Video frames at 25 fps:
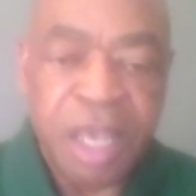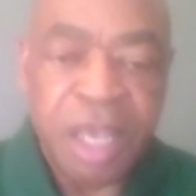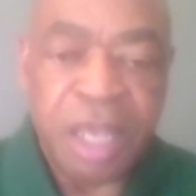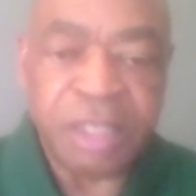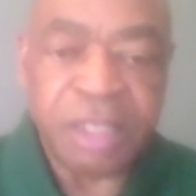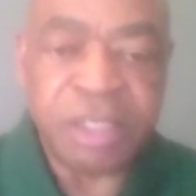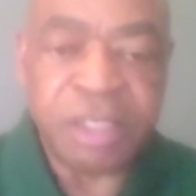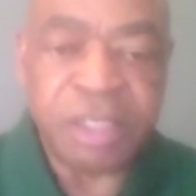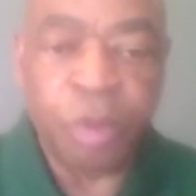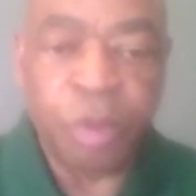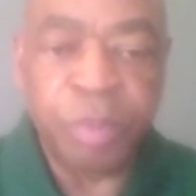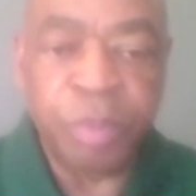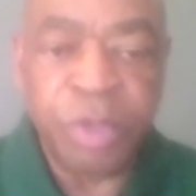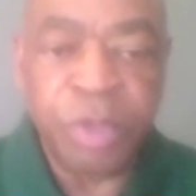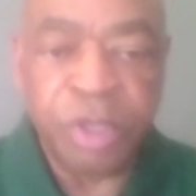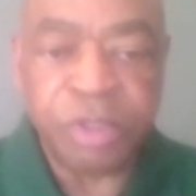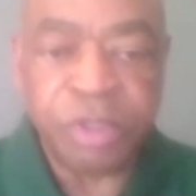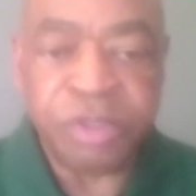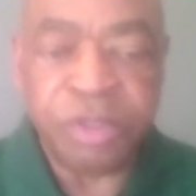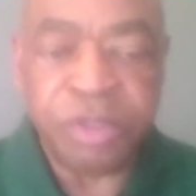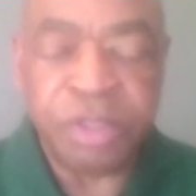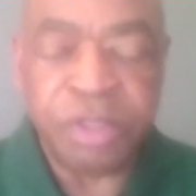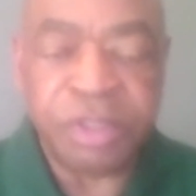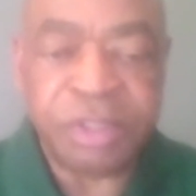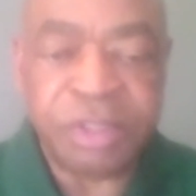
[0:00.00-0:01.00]
I taught
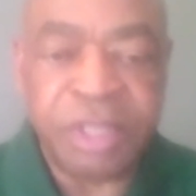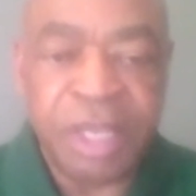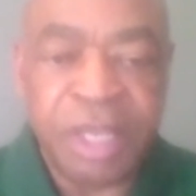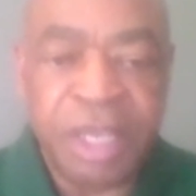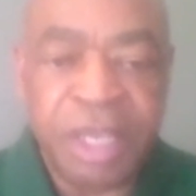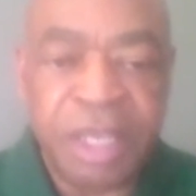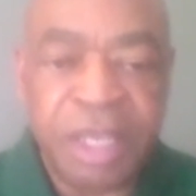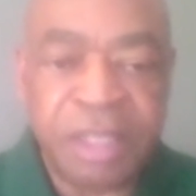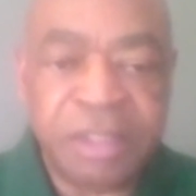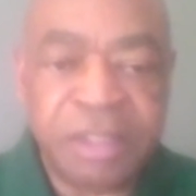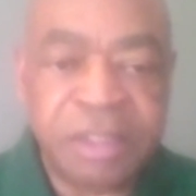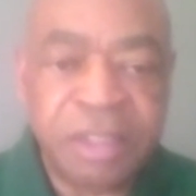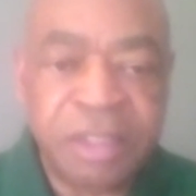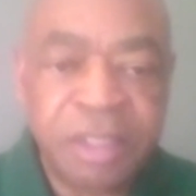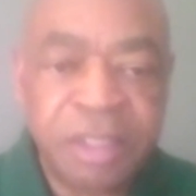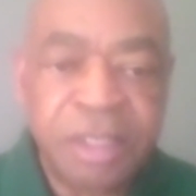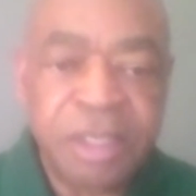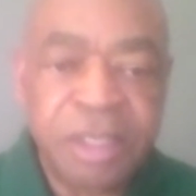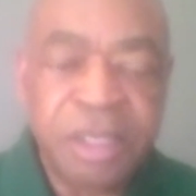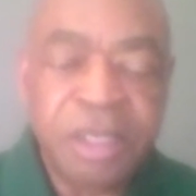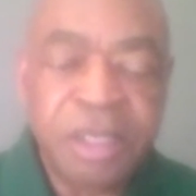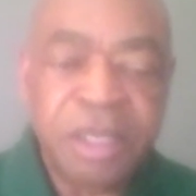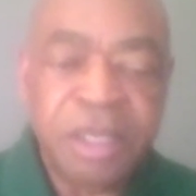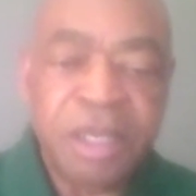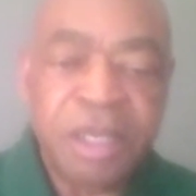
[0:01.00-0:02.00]
military science
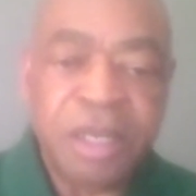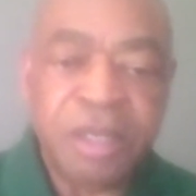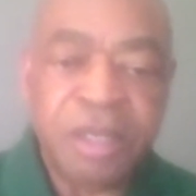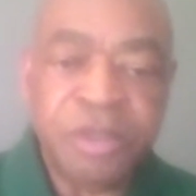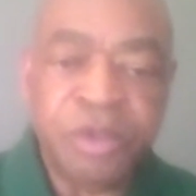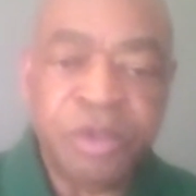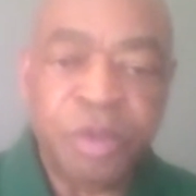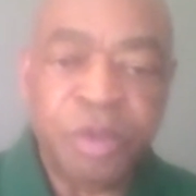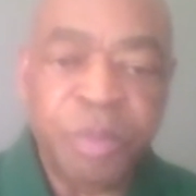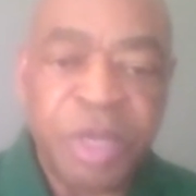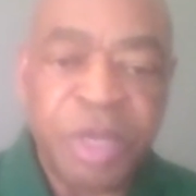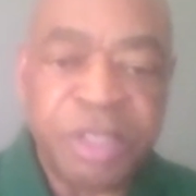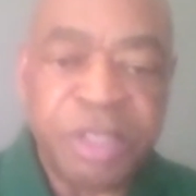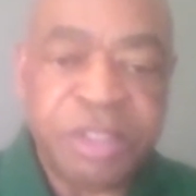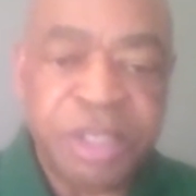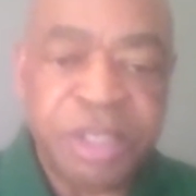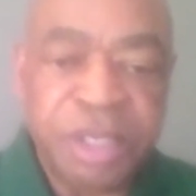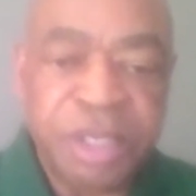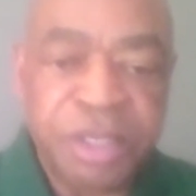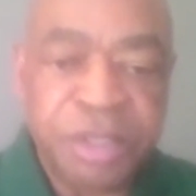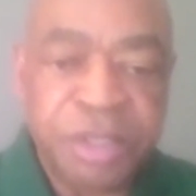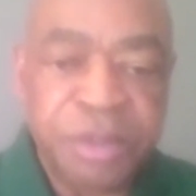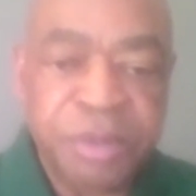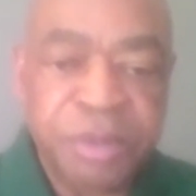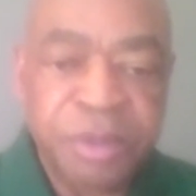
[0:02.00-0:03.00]
during my
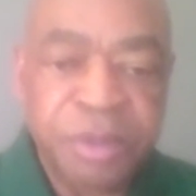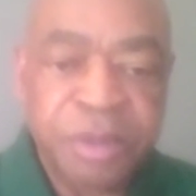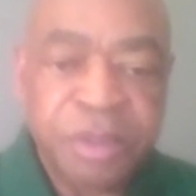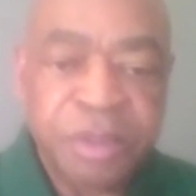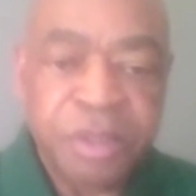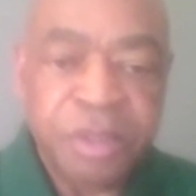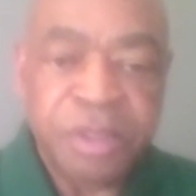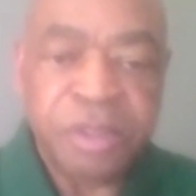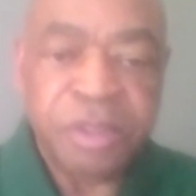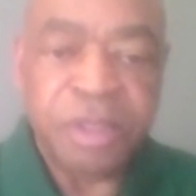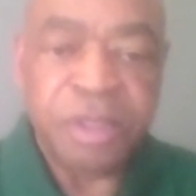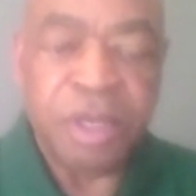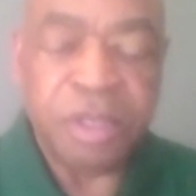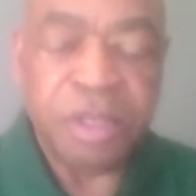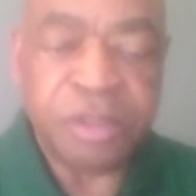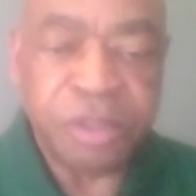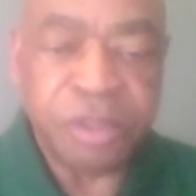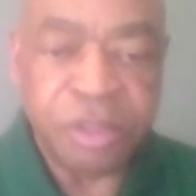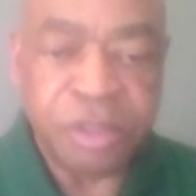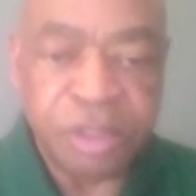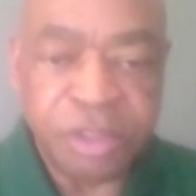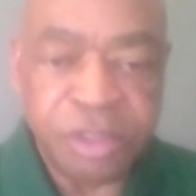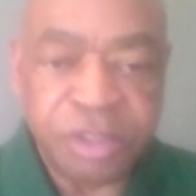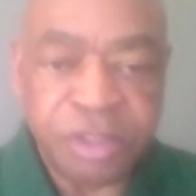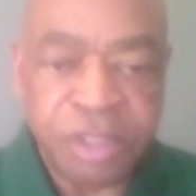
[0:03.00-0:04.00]
tenure to
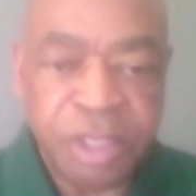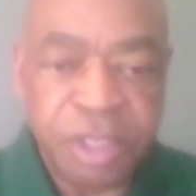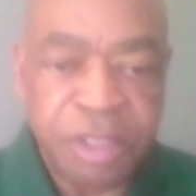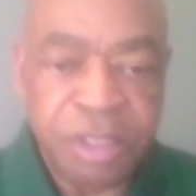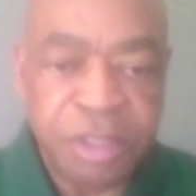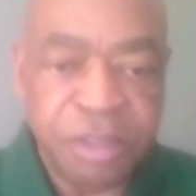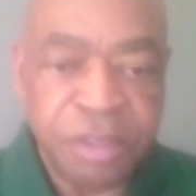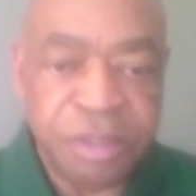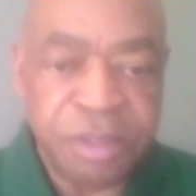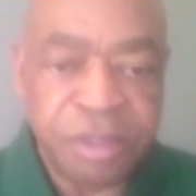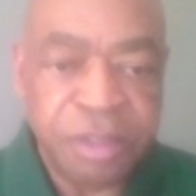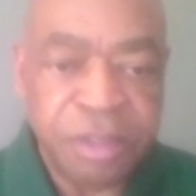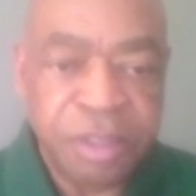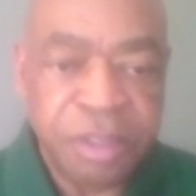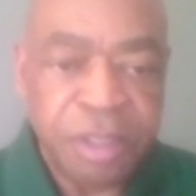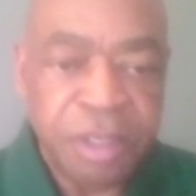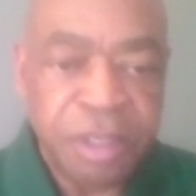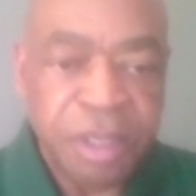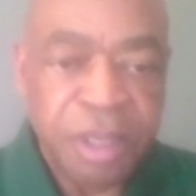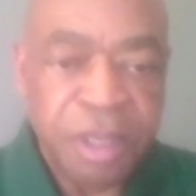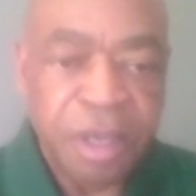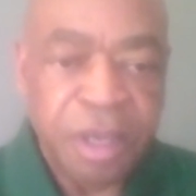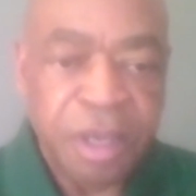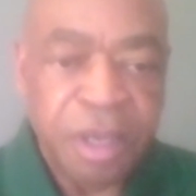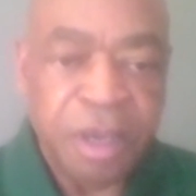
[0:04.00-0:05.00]
the seniors
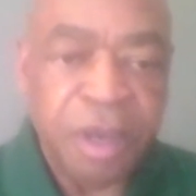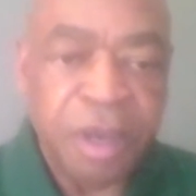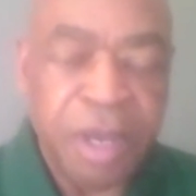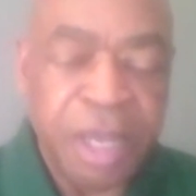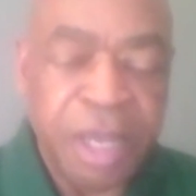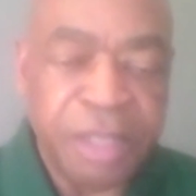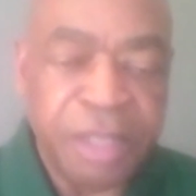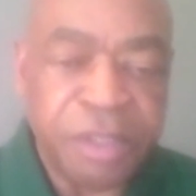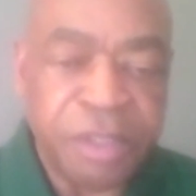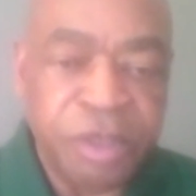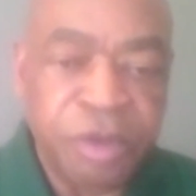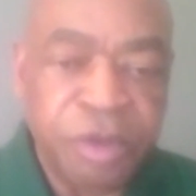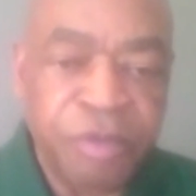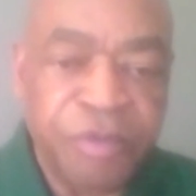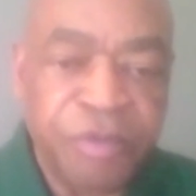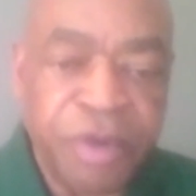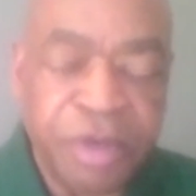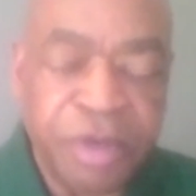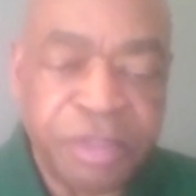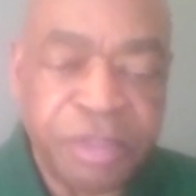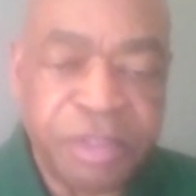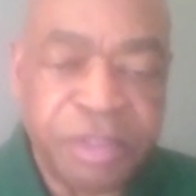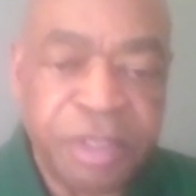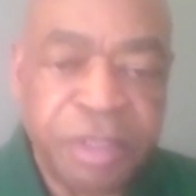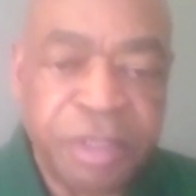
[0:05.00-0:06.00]
at the
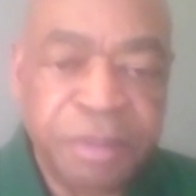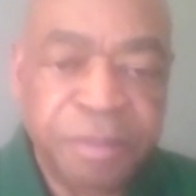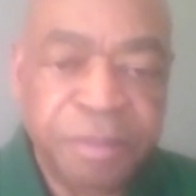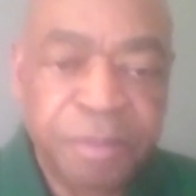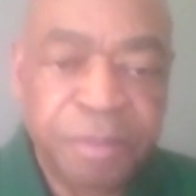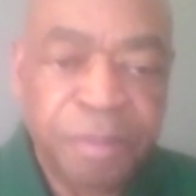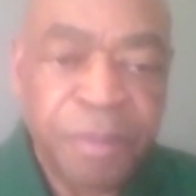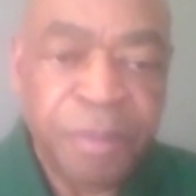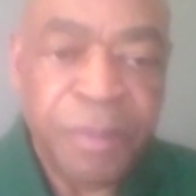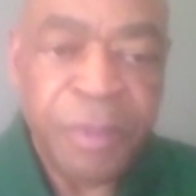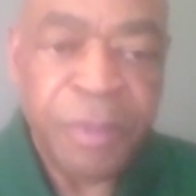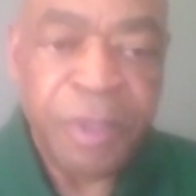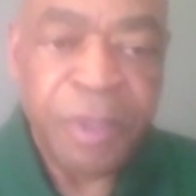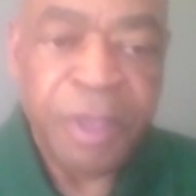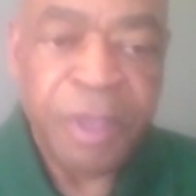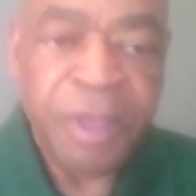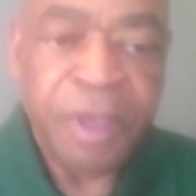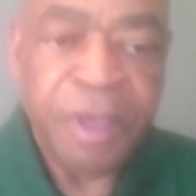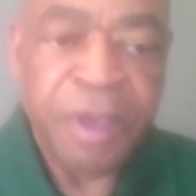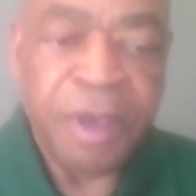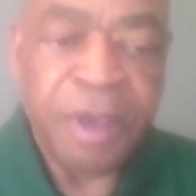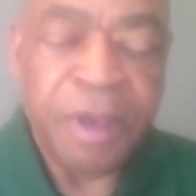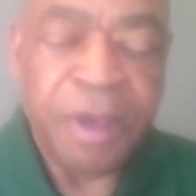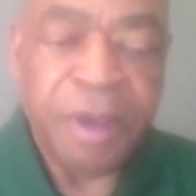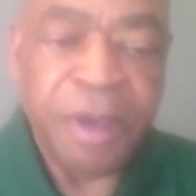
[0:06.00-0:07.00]
university,
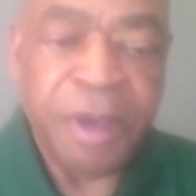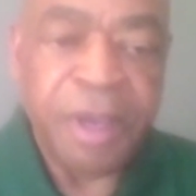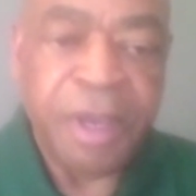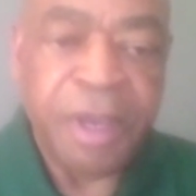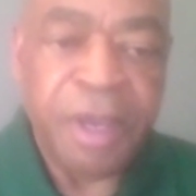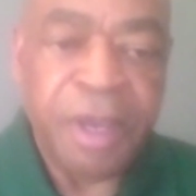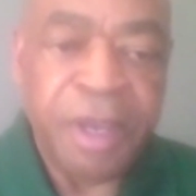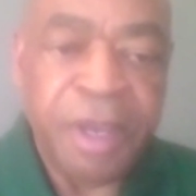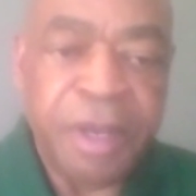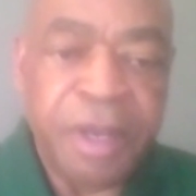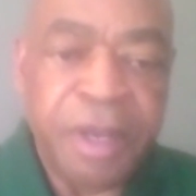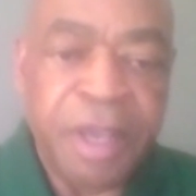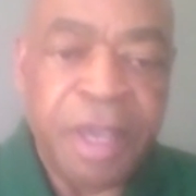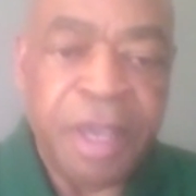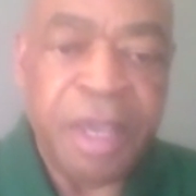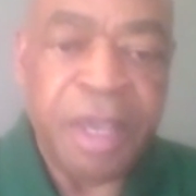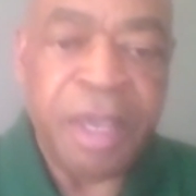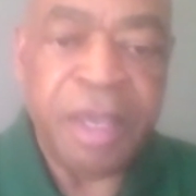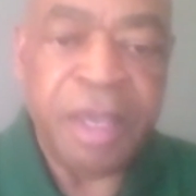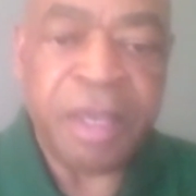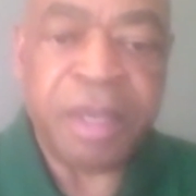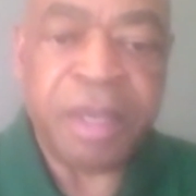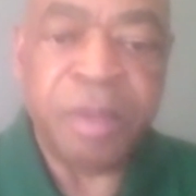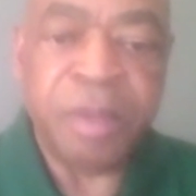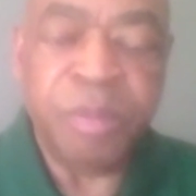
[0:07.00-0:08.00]
and
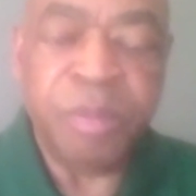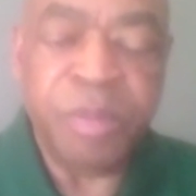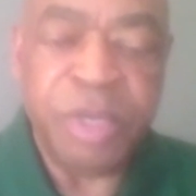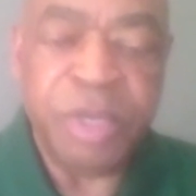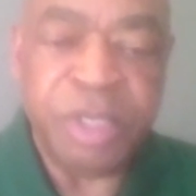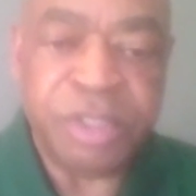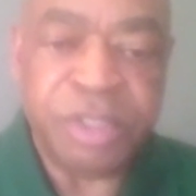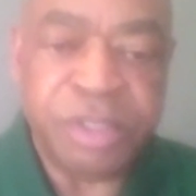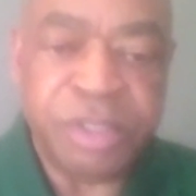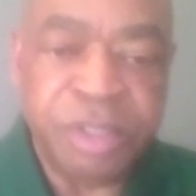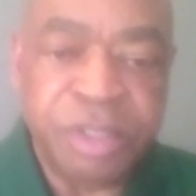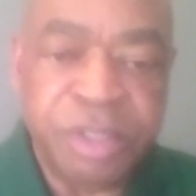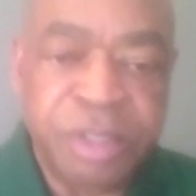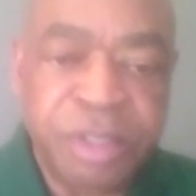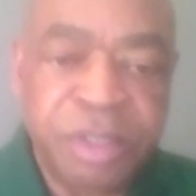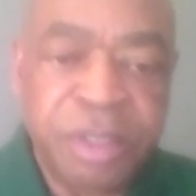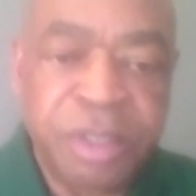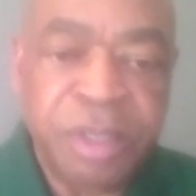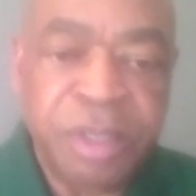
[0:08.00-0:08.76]
I commissioned